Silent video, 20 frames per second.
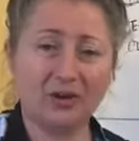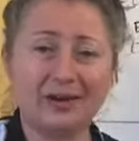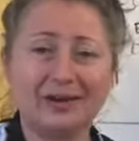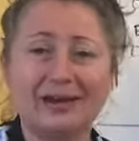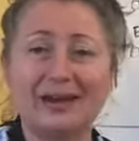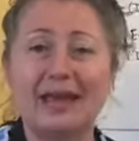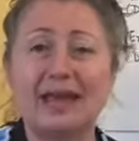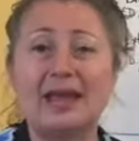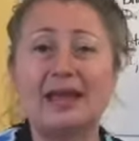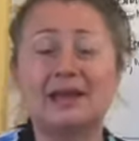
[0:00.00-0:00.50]
and
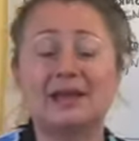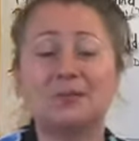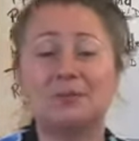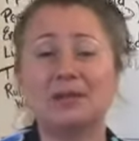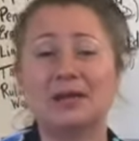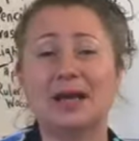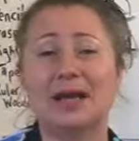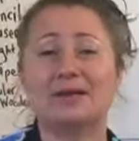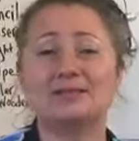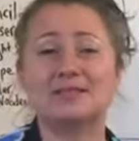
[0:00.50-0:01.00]
can we
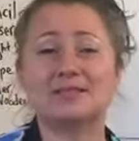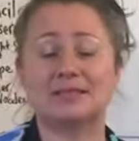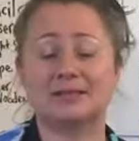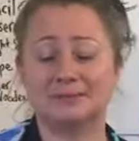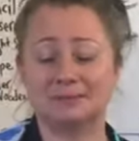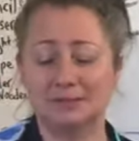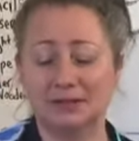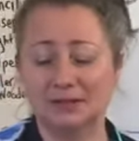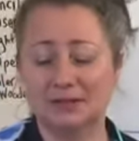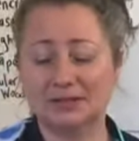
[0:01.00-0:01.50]

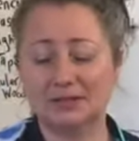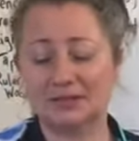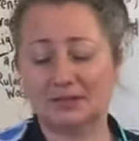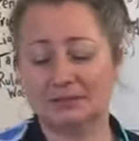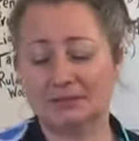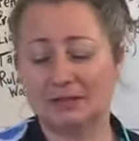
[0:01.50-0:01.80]
have some